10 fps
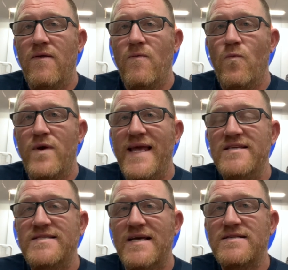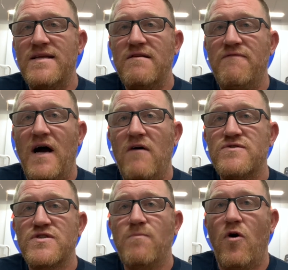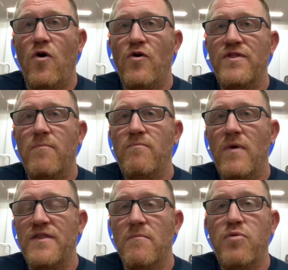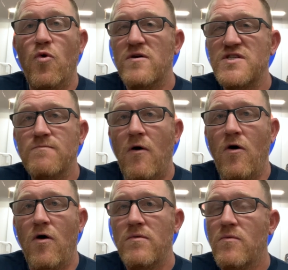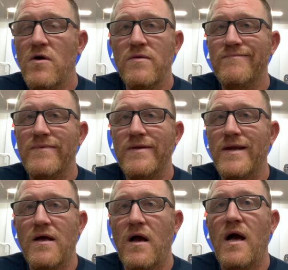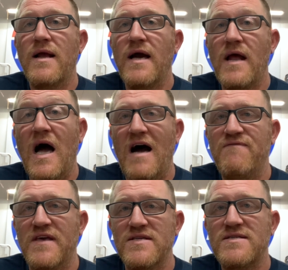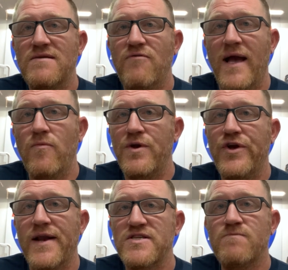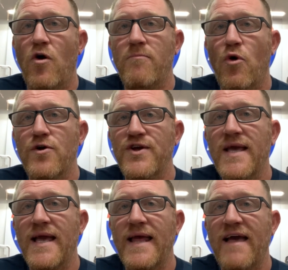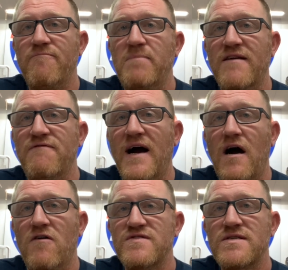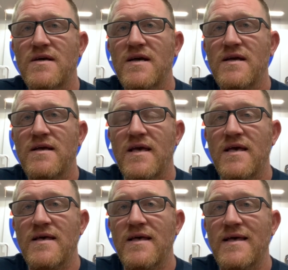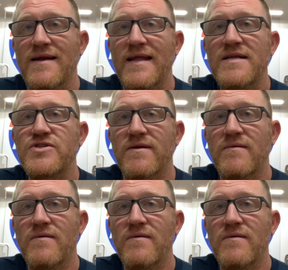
When he says that the valves are small and the bore is small, well, kind of obvious, right? When you got a small bore, you can't have big valves in an engine.